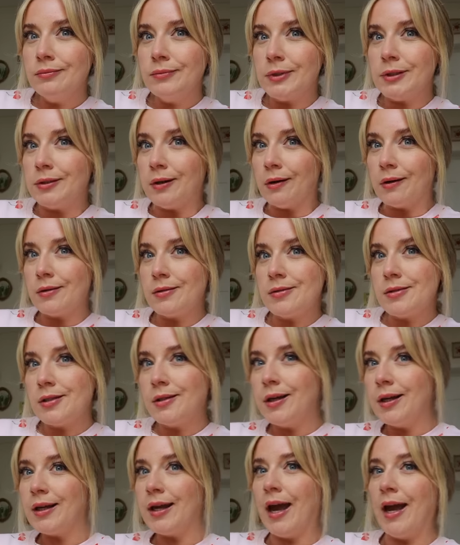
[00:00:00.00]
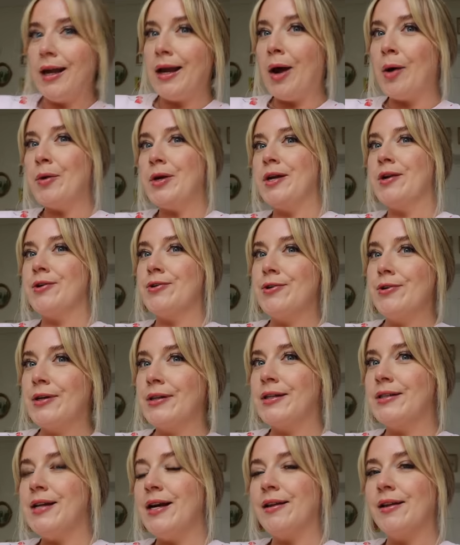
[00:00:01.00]
the dogs to like hang out here
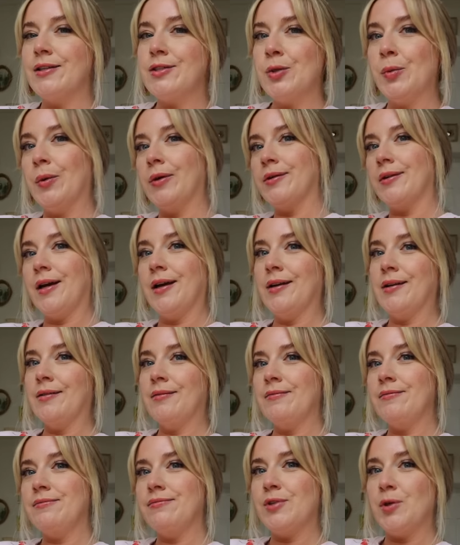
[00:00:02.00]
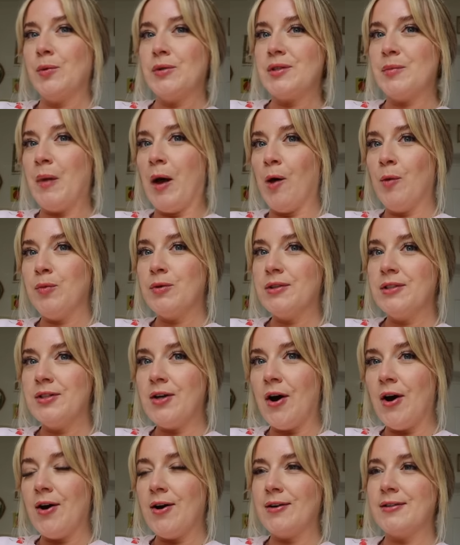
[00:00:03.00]
during the day. Like, do you want like, do you want some help with the
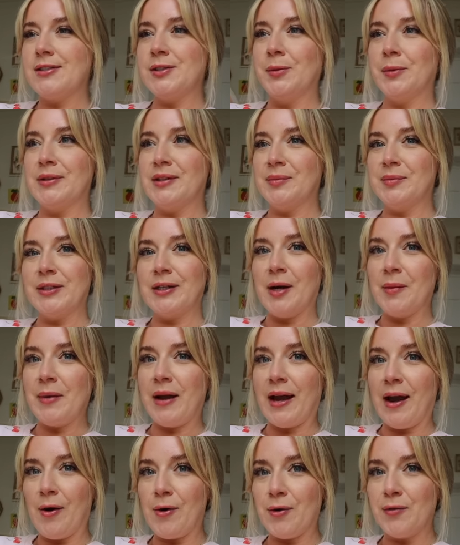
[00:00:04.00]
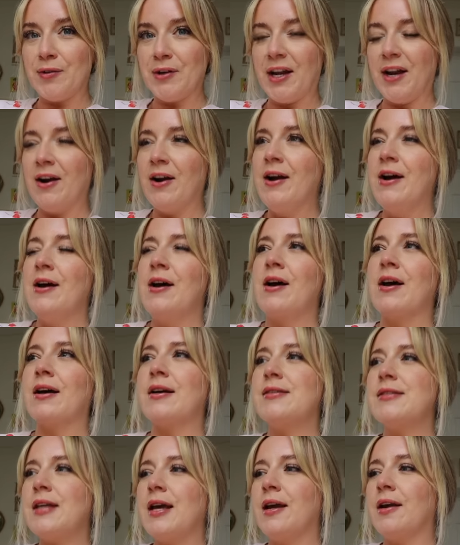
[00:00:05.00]
dogs? You want them to come hang out over here?
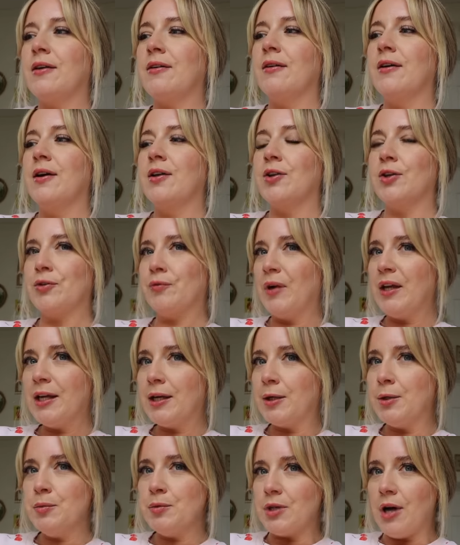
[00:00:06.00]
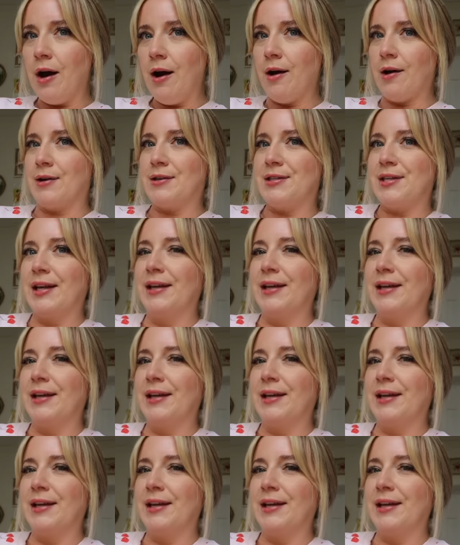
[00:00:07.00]
Cause like, they're really cute dogs.